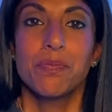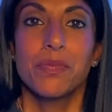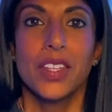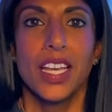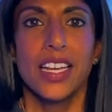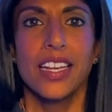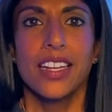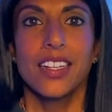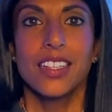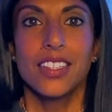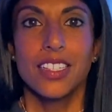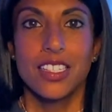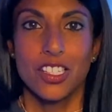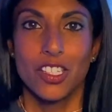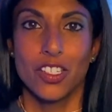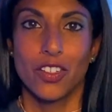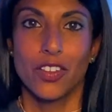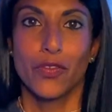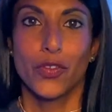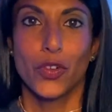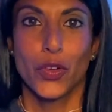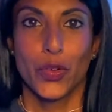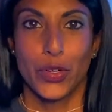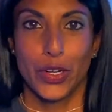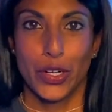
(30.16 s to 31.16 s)
had a list
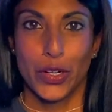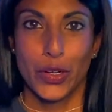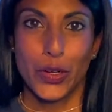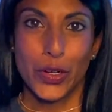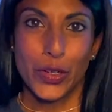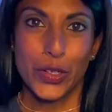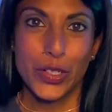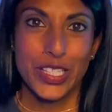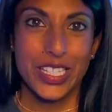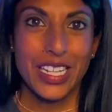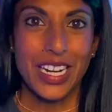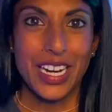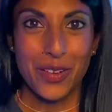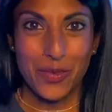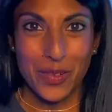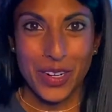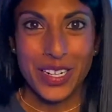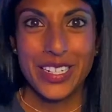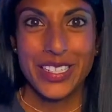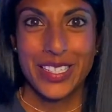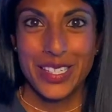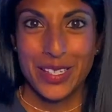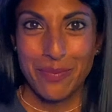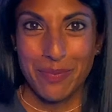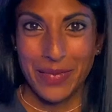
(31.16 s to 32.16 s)
of career goals that I
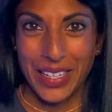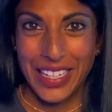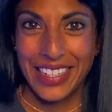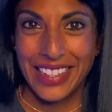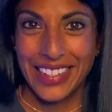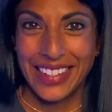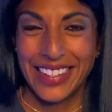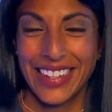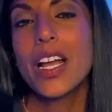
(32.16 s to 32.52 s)
wanted to meet.